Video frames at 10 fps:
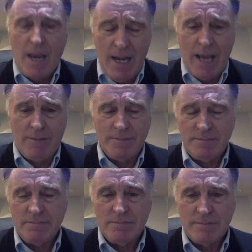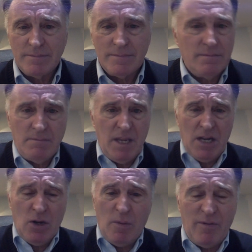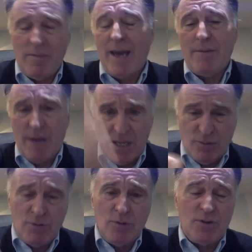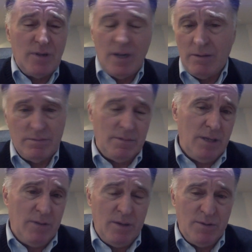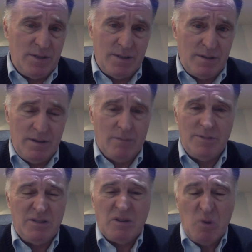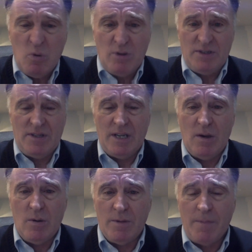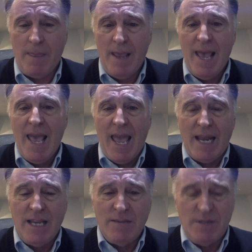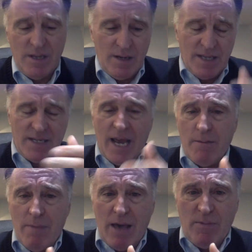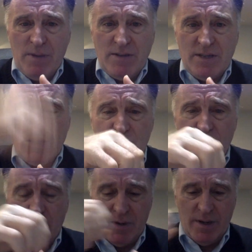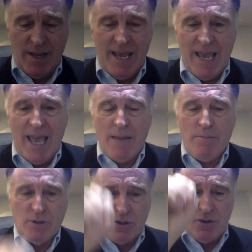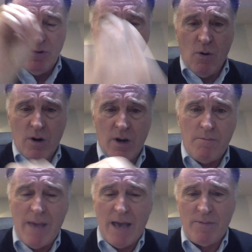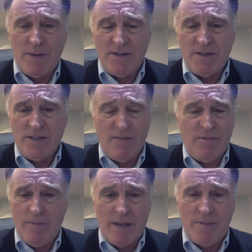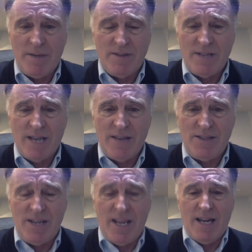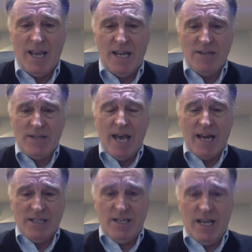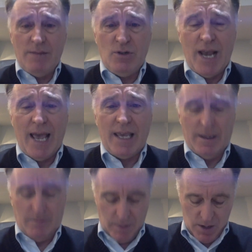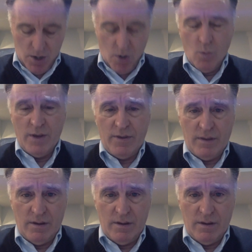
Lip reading: Now, he didn't know me from Adam. I introduced, you know, he was, you know, just the coolest thing going, and he comes in, he's got a mouthpiece in his trumpet. He puts two more mouthpieces, different mouthpieces, on the stand, and he's got a denim jacket with